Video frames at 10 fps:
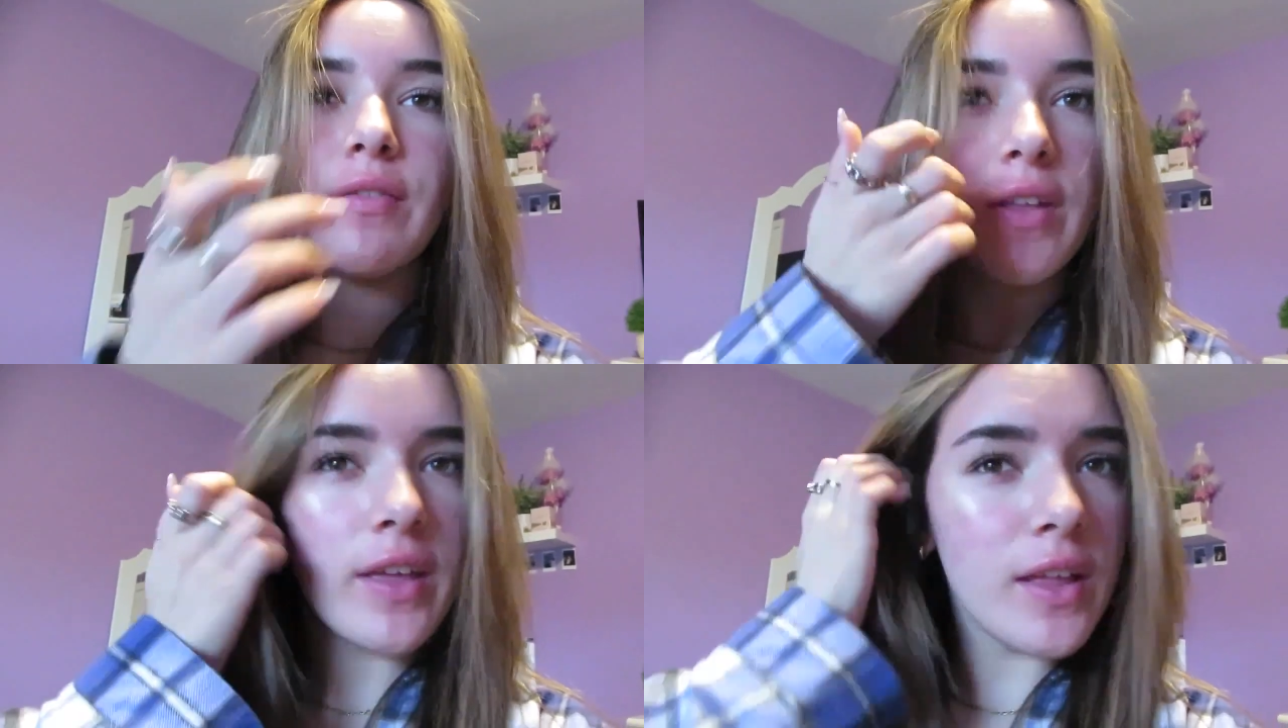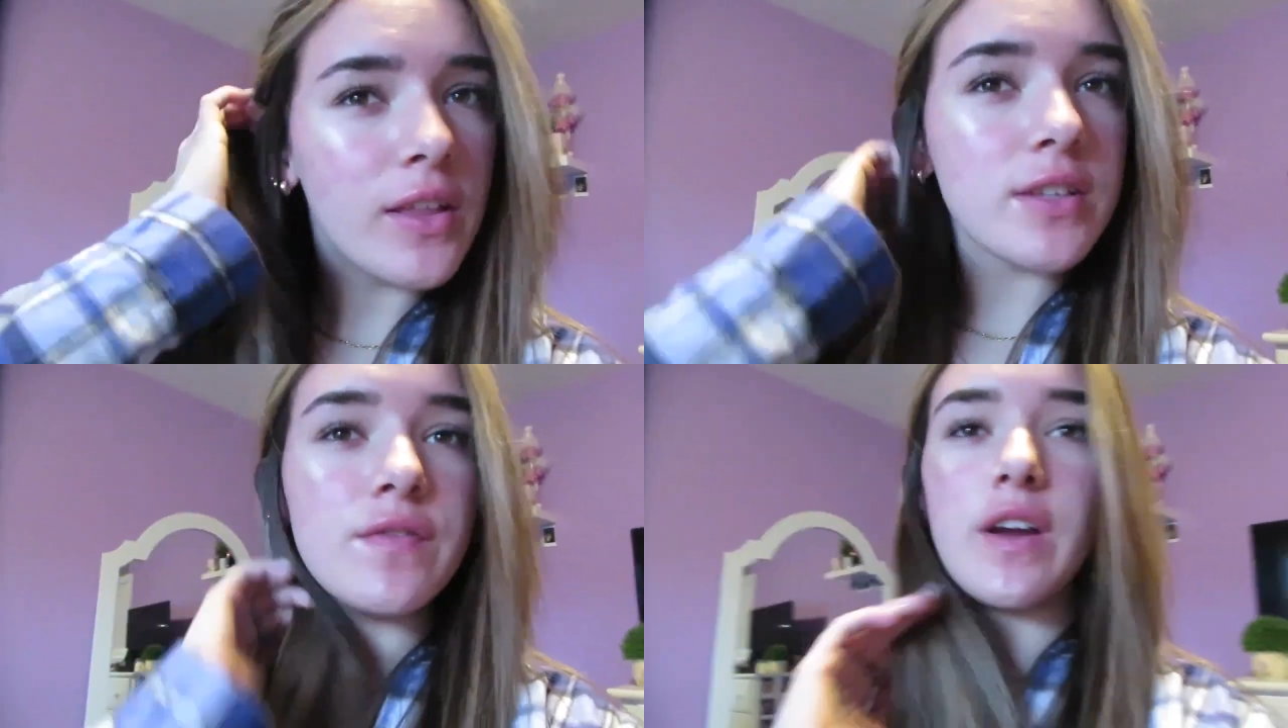I feel like it
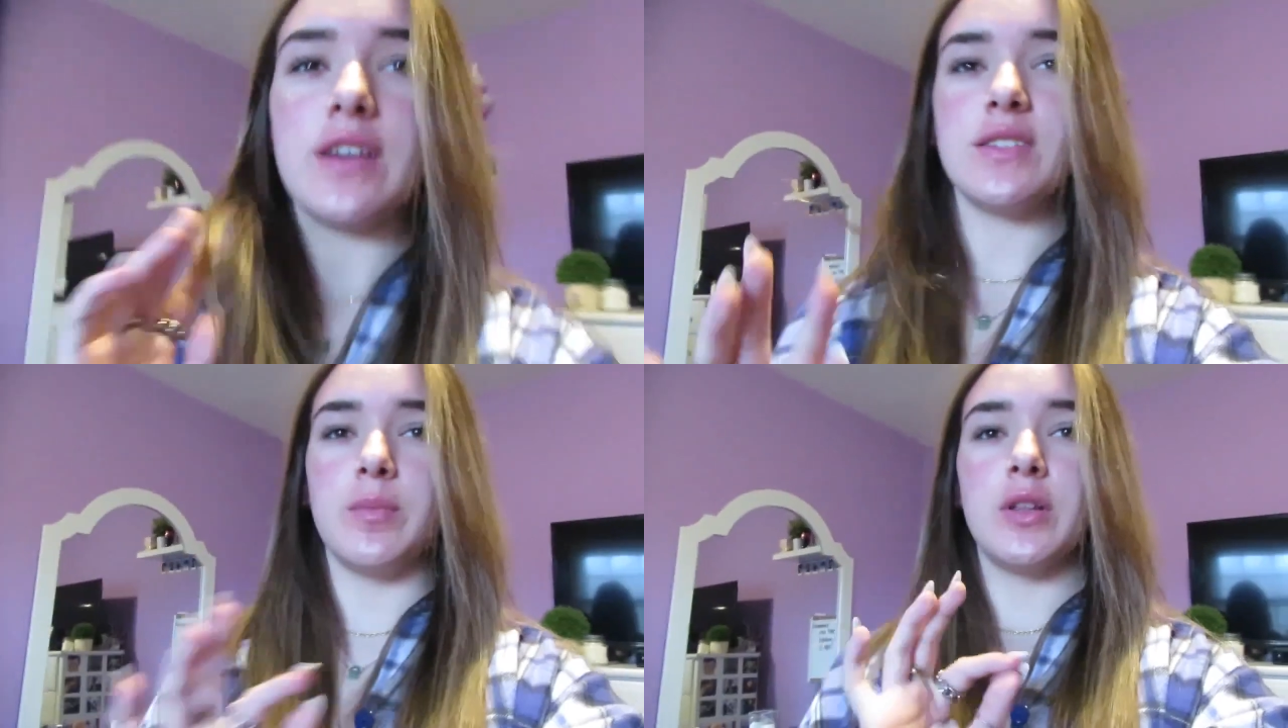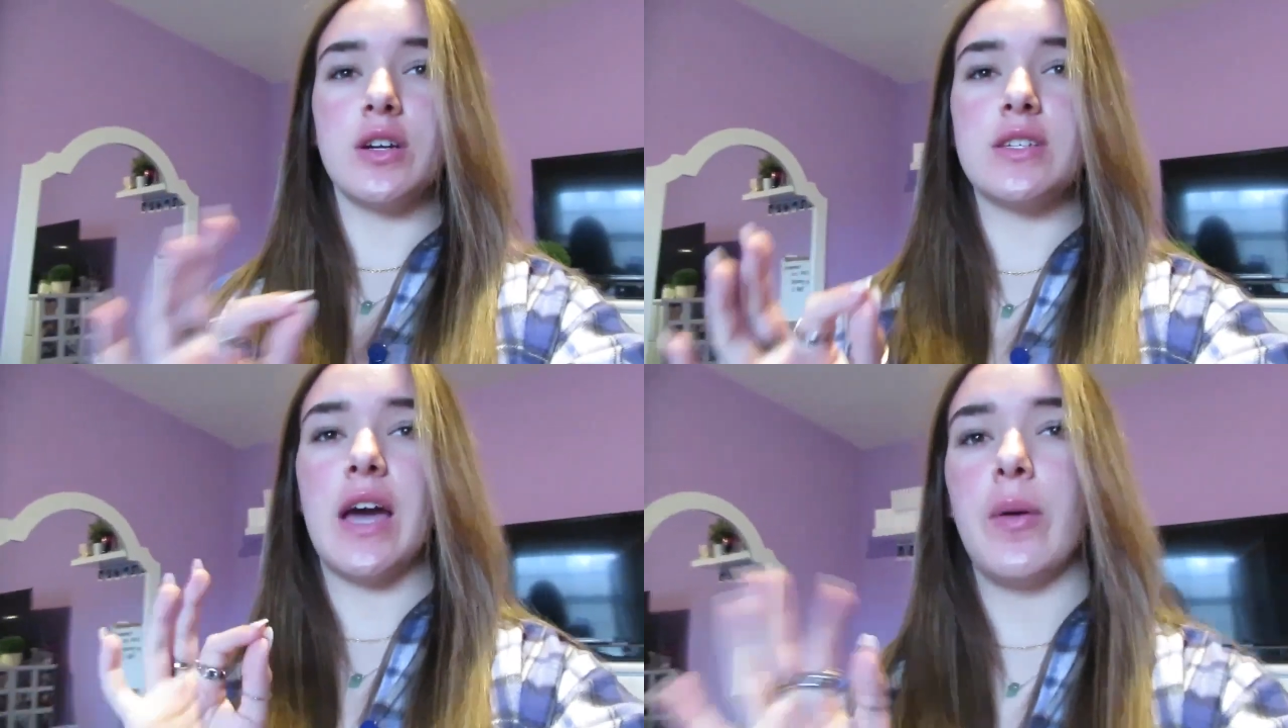looks very
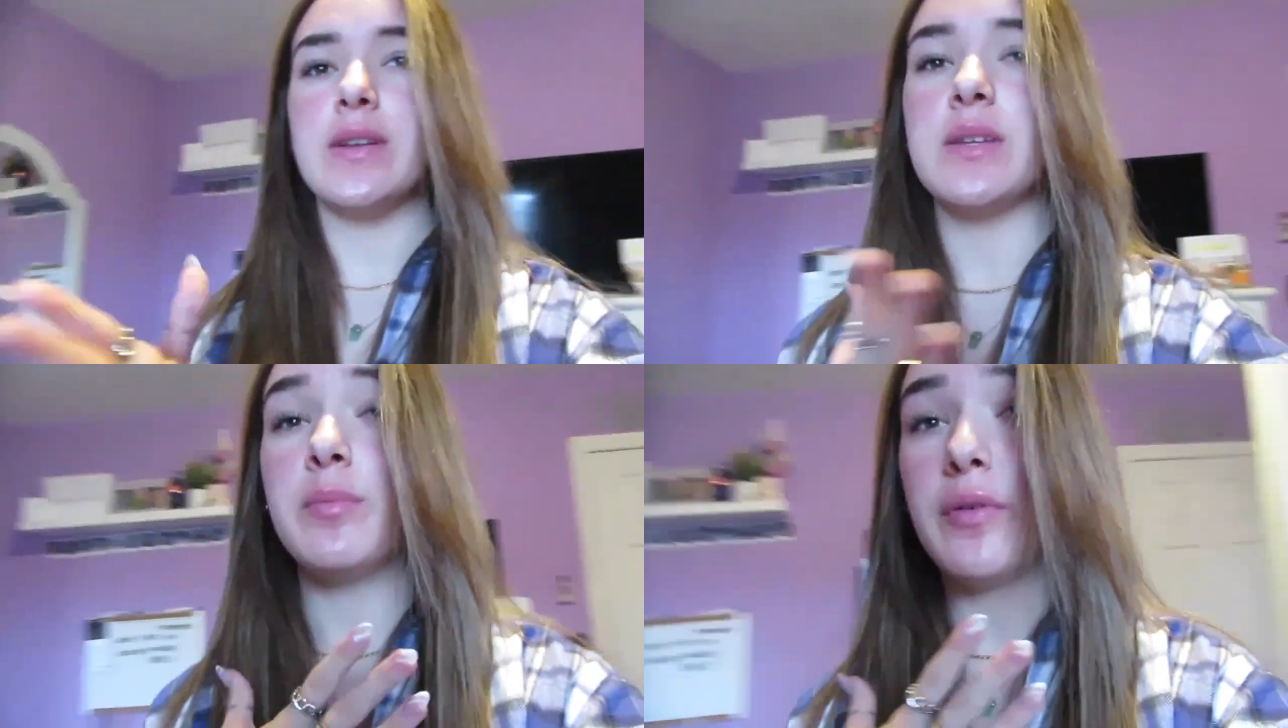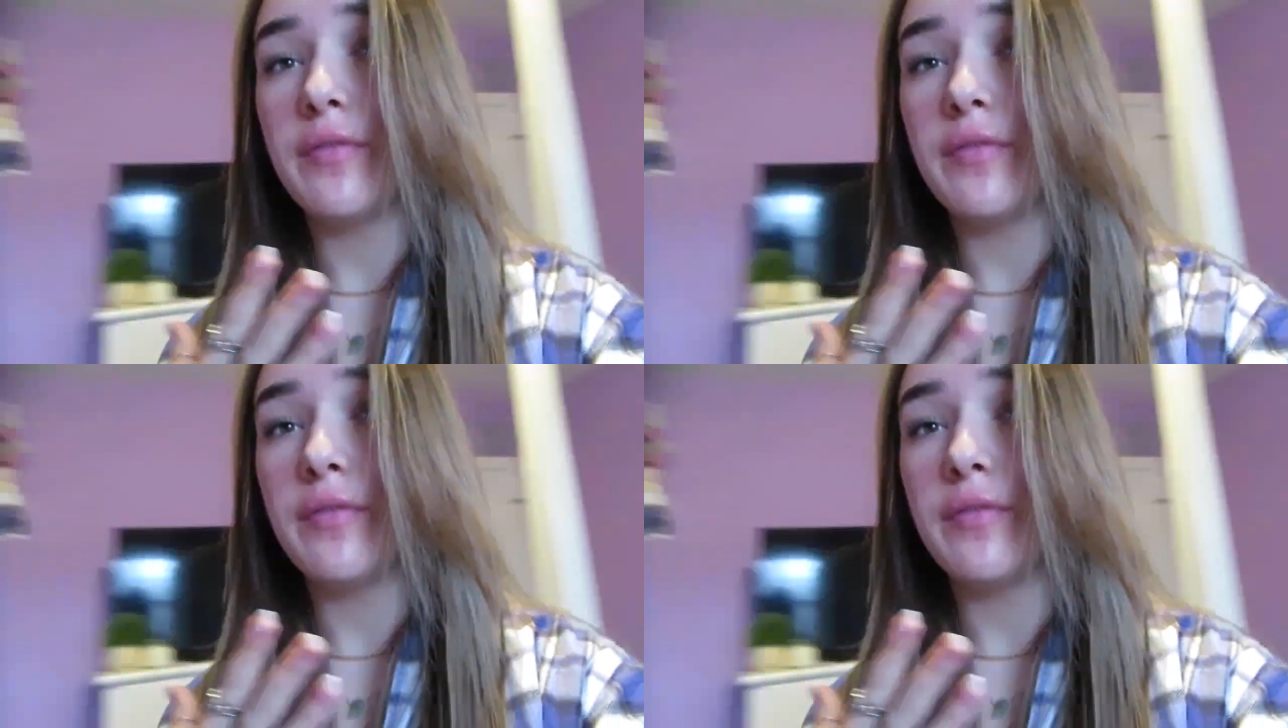similar to how it did